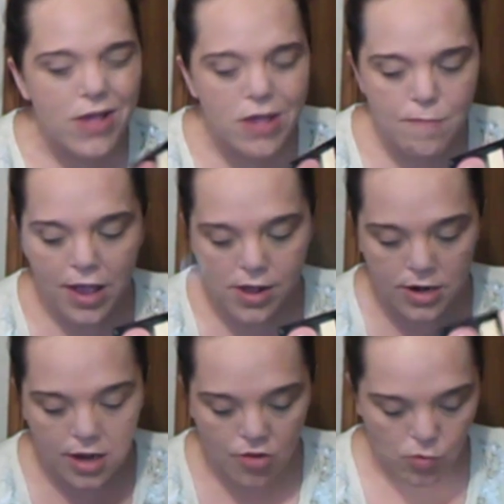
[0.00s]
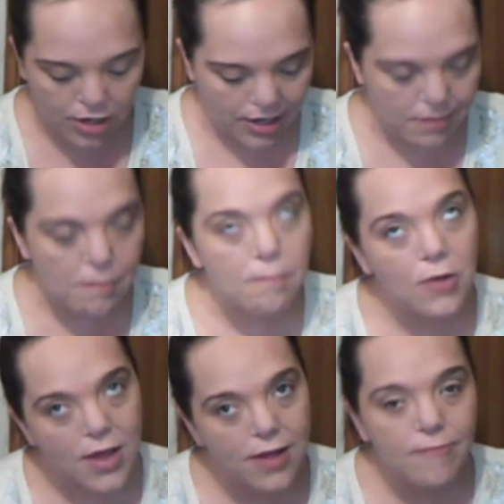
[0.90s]
I haven't hit pan on the other one yet,
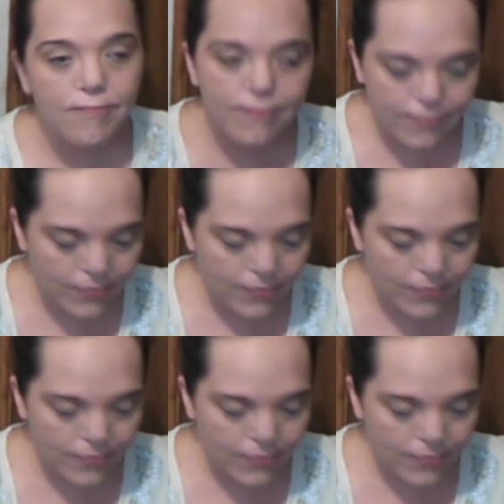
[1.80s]
but